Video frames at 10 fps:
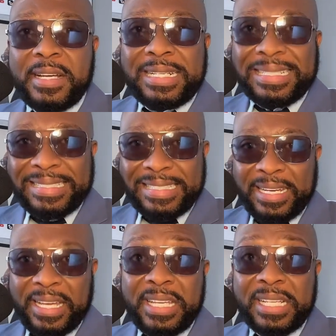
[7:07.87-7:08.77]

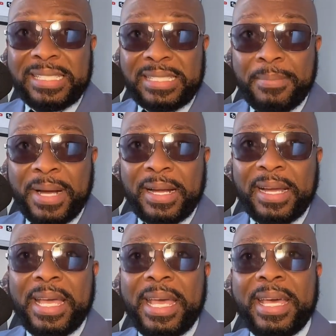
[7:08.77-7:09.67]
content in your stomach
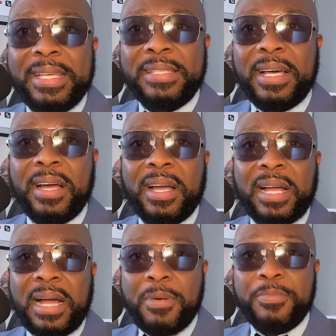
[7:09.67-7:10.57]
is
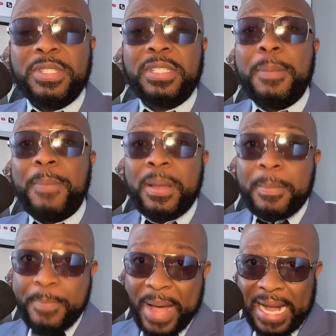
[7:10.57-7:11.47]
kind of
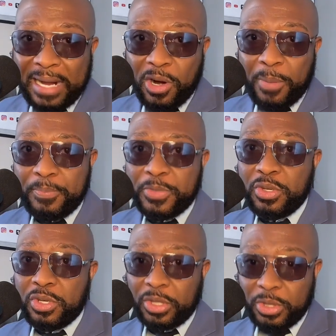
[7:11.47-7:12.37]
sipping back up
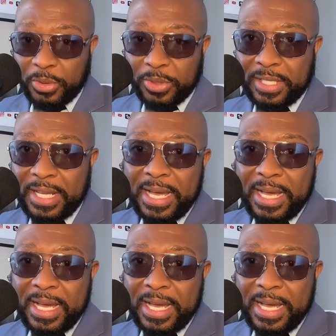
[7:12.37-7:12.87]
to your throat.